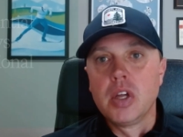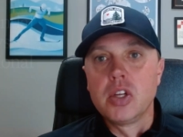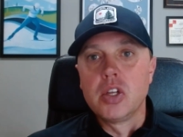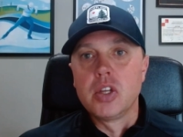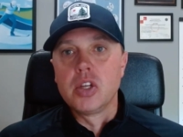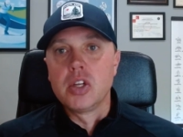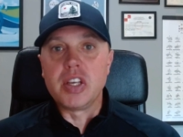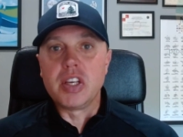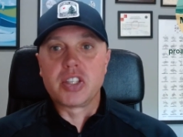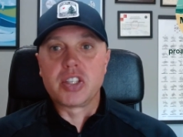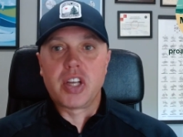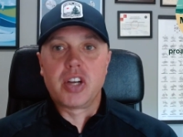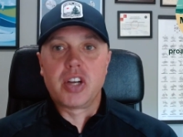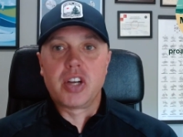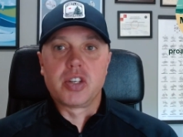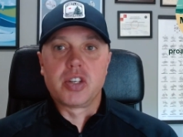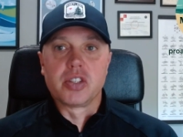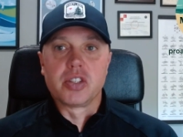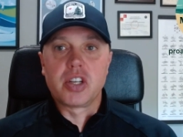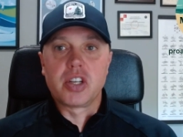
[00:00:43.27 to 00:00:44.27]
So the
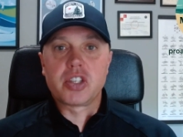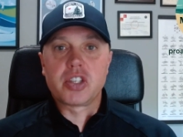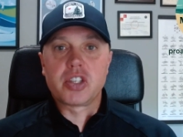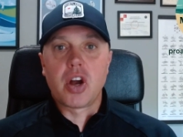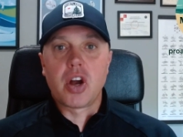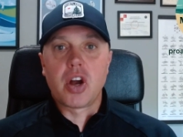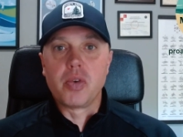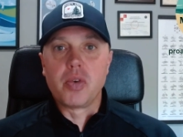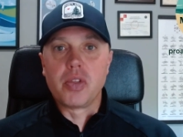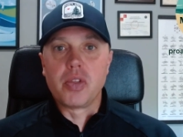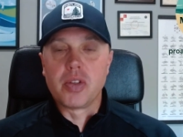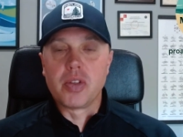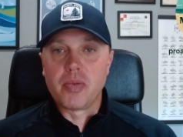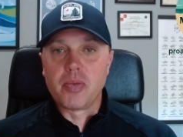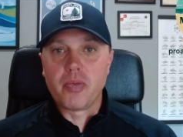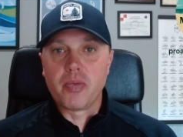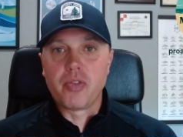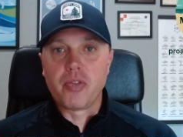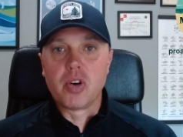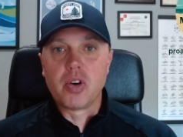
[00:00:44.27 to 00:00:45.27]
essentials, let's start with
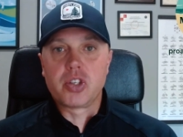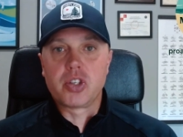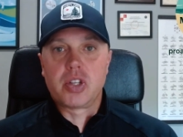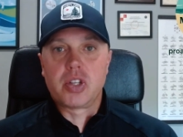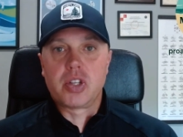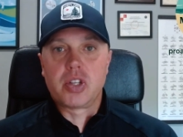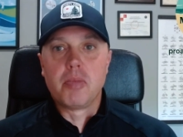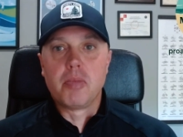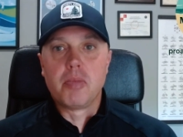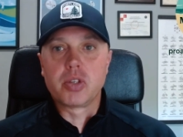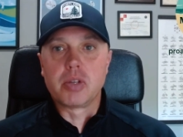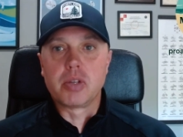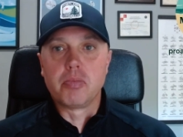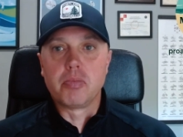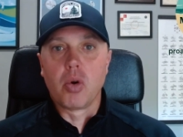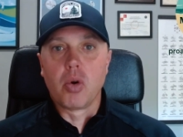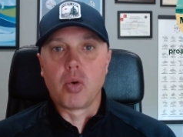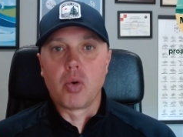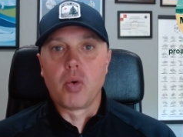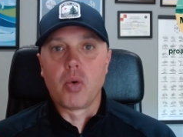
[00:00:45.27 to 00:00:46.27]
the first and most
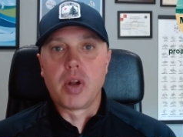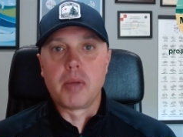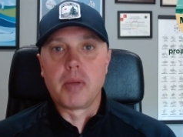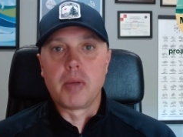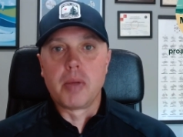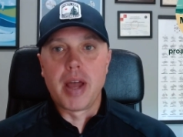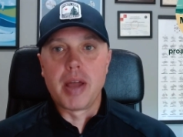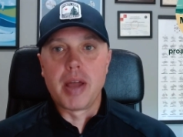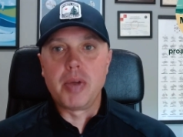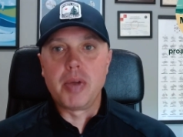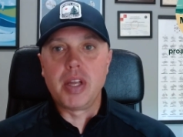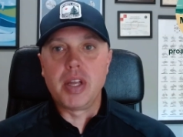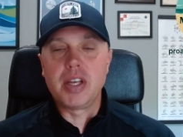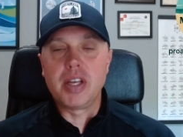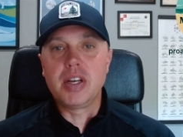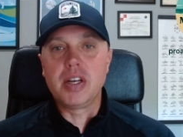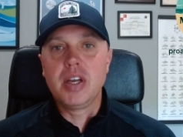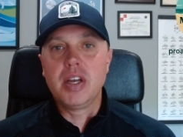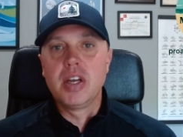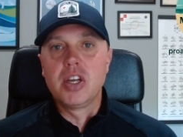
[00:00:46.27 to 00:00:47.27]
important one, in my
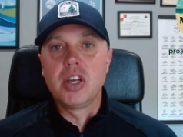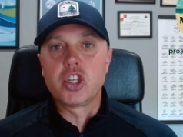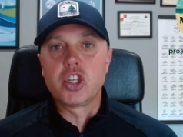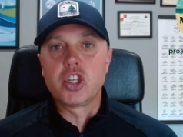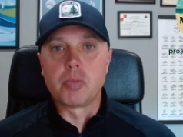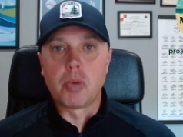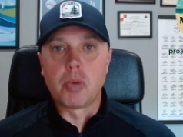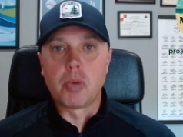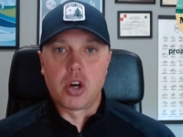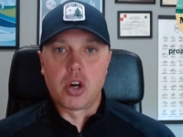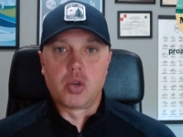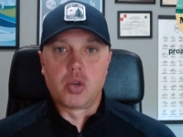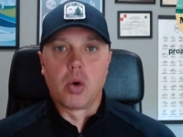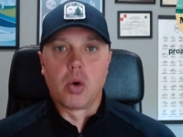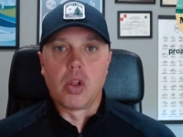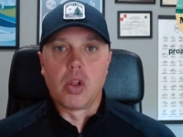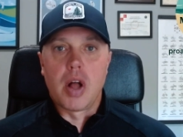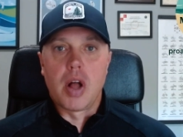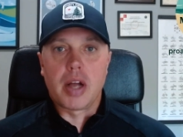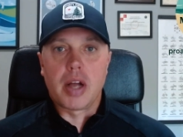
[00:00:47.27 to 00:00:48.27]
opinion, smart
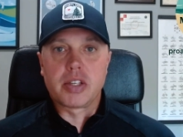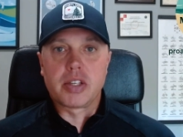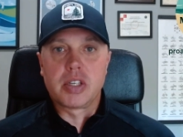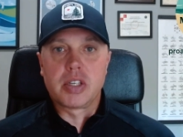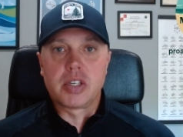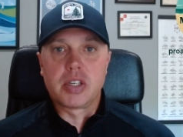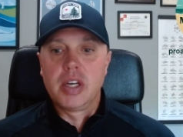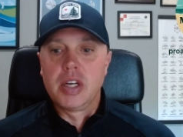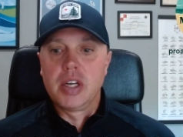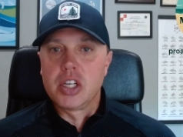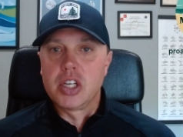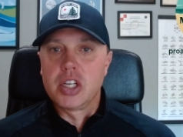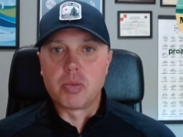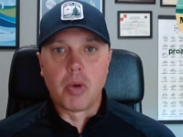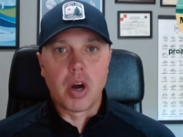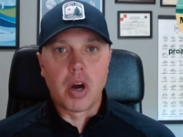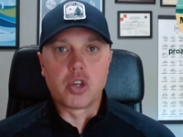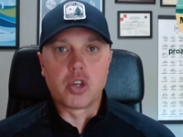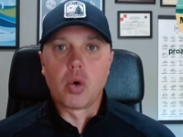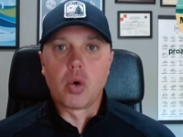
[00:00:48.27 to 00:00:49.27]
door locks.
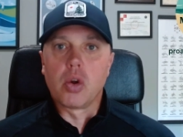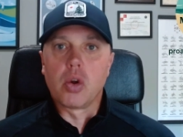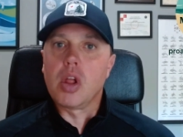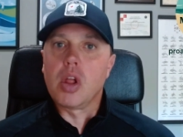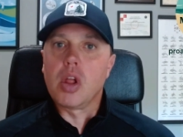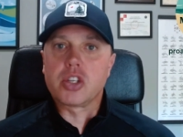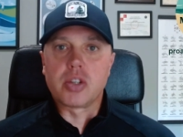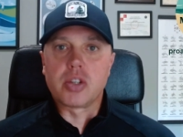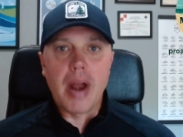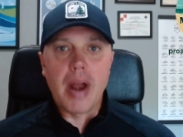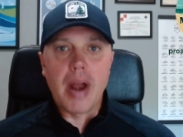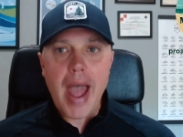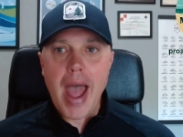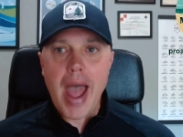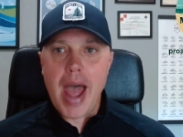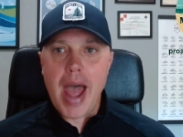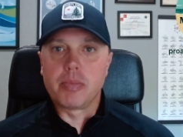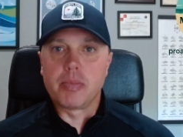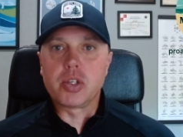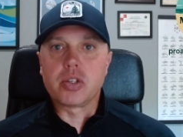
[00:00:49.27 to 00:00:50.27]
Smart door locks are
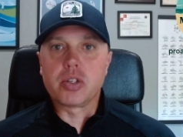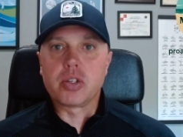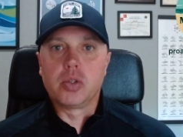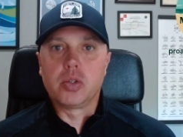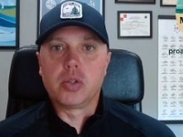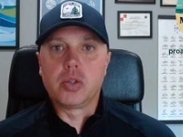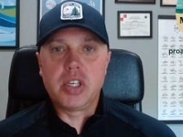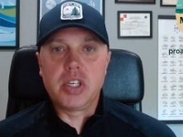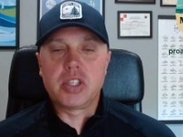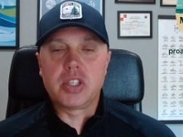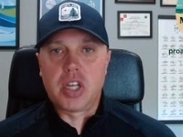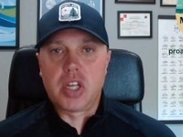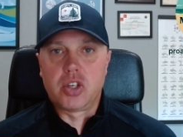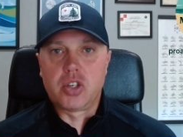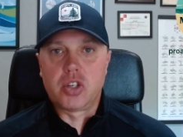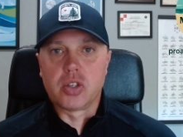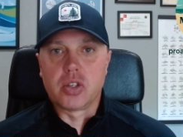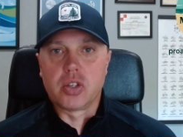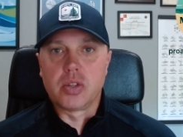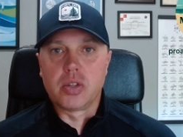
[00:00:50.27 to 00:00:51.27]
absolutely
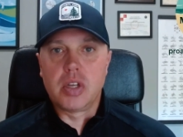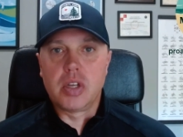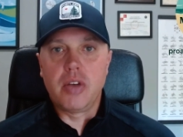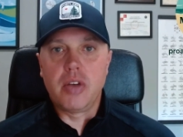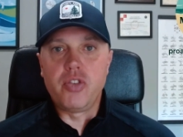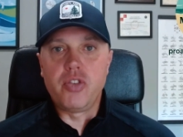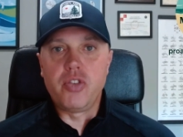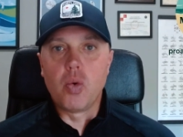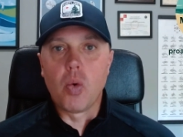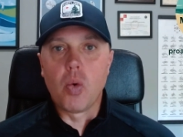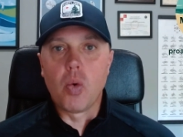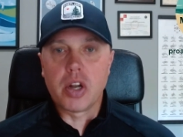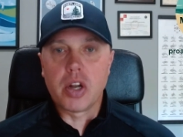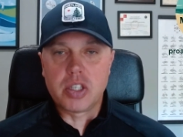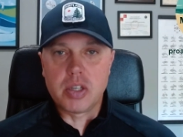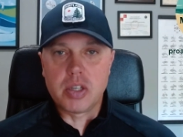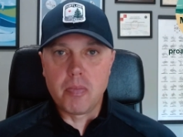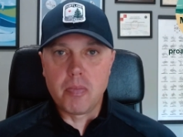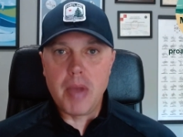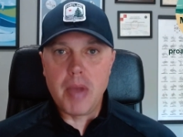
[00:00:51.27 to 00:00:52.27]
essential if you want
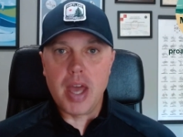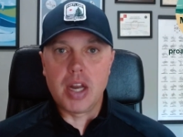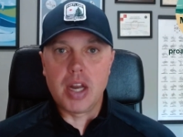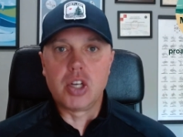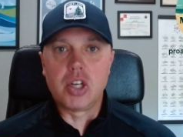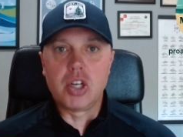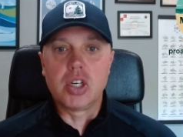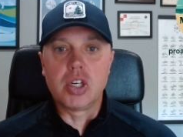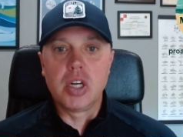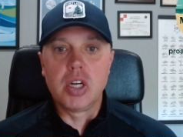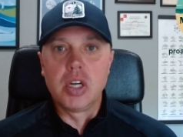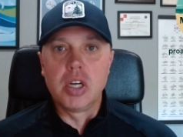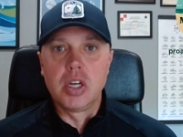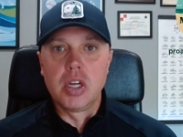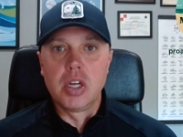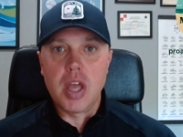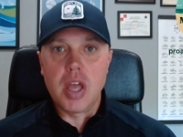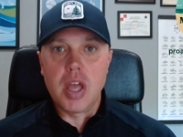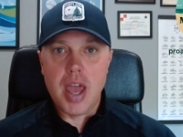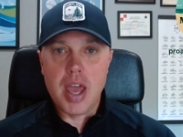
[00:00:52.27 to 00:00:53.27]
to manage
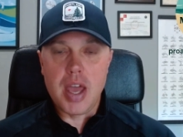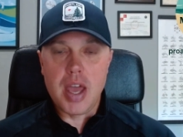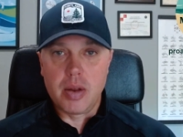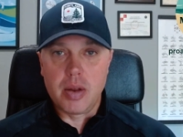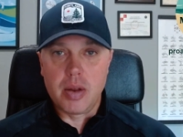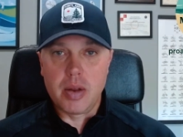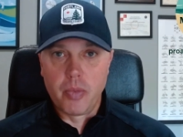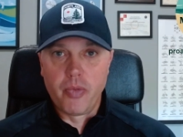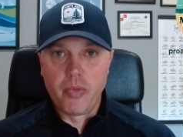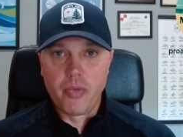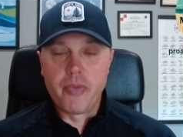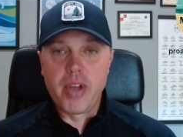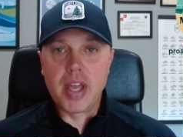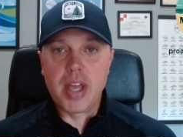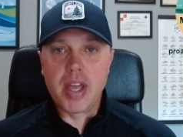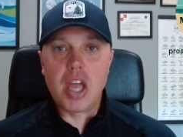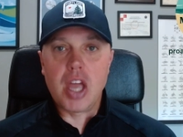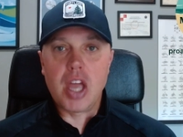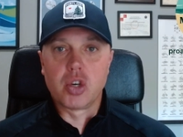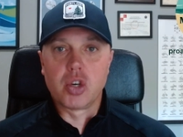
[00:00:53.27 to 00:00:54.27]
a
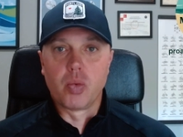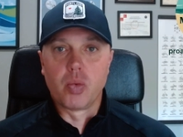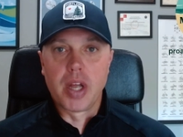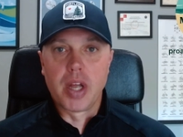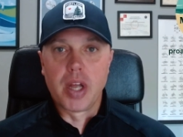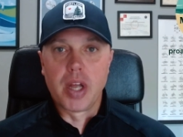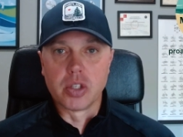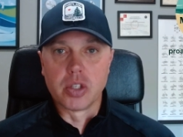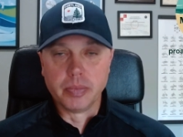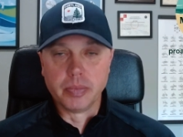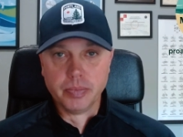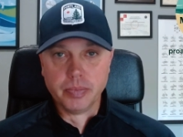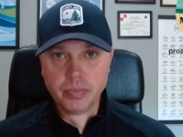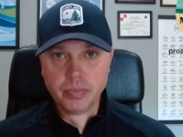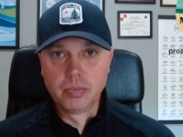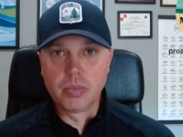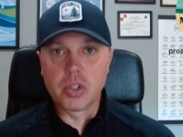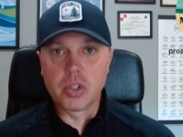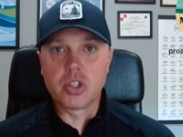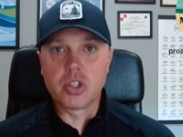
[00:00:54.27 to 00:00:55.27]
vacation rental
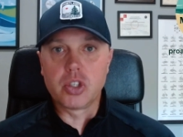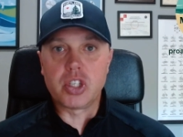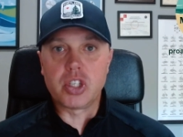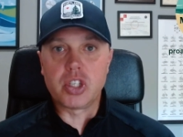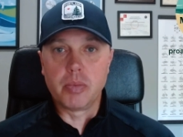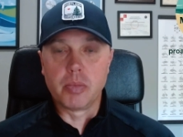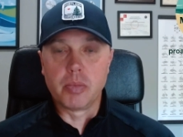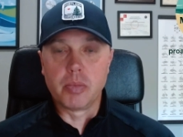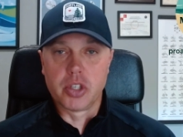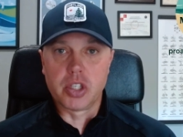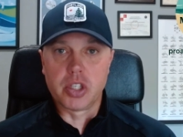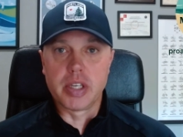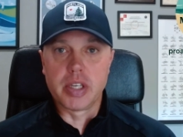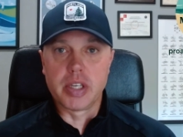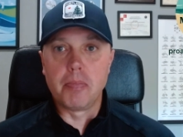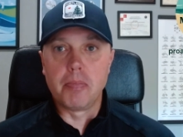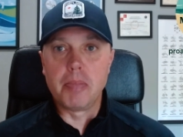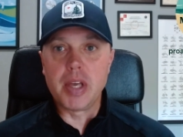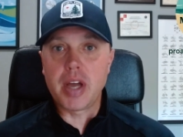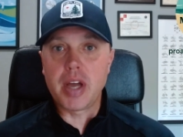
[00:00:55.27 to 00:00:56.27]

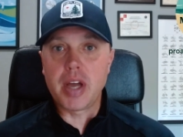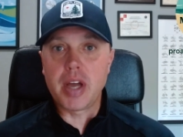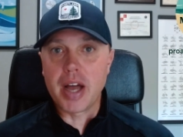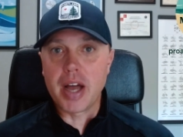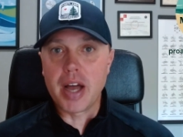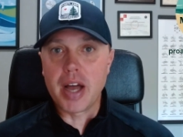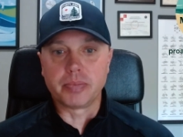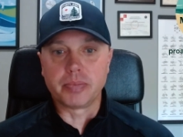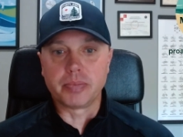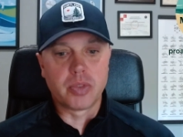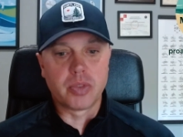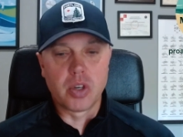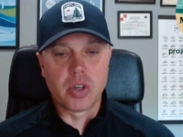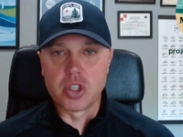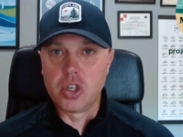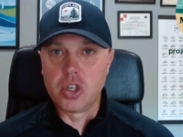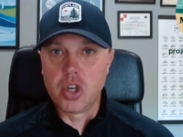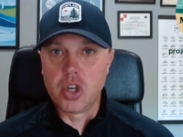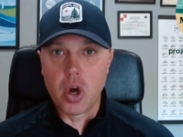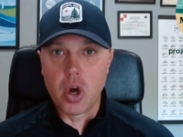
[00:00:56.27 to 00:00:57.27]
seamlessly because
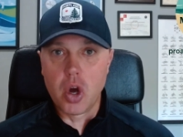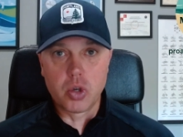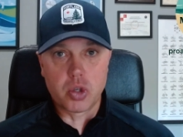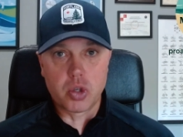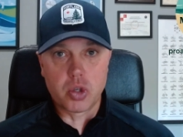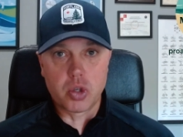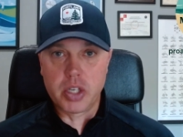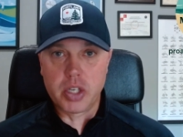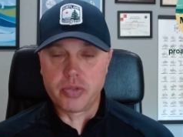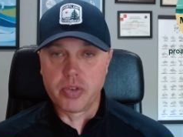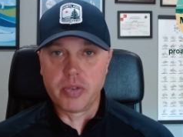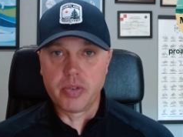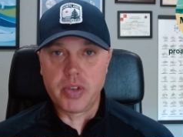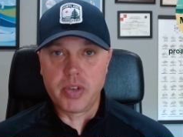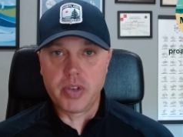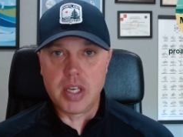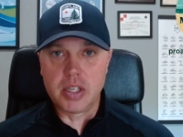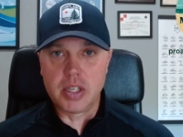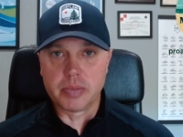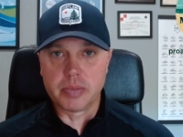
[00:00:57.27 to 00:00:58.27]
there's no transfer of
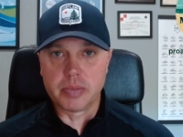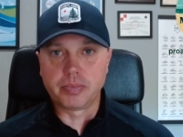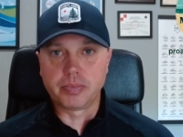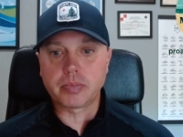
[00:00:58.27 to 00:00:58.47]
keys.